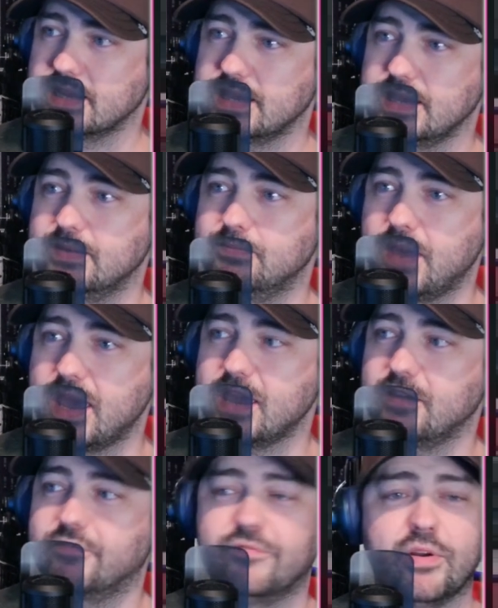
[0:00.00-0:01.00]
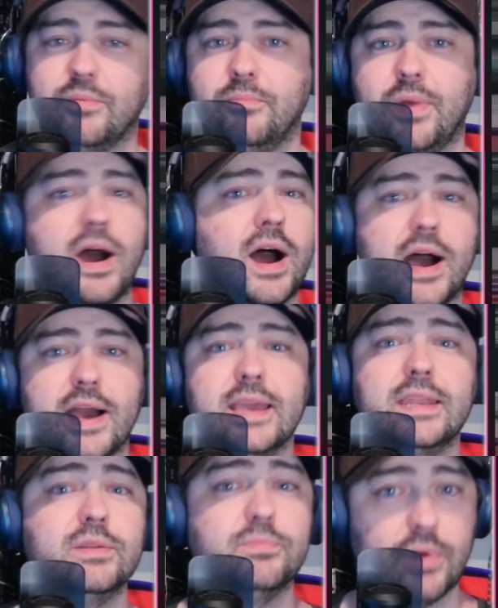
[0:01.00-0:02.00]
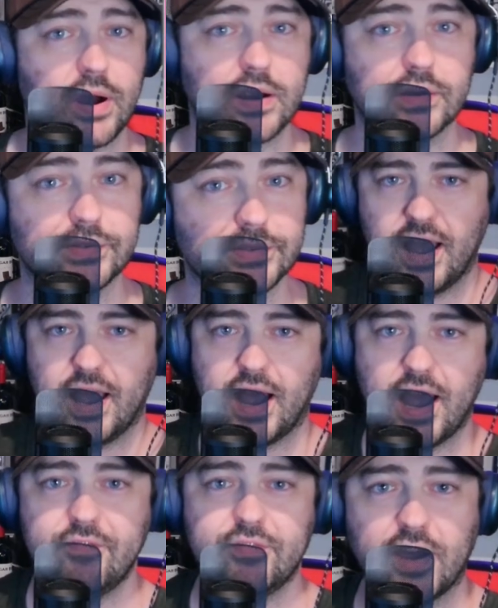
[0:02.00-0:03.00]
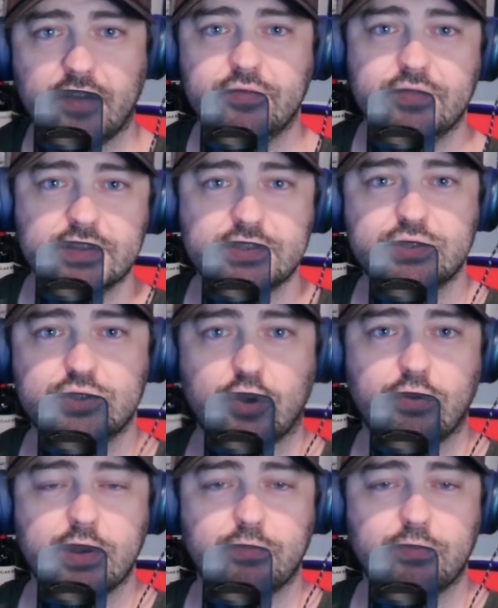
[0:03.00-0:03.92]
he made from behind bars. I've covered this story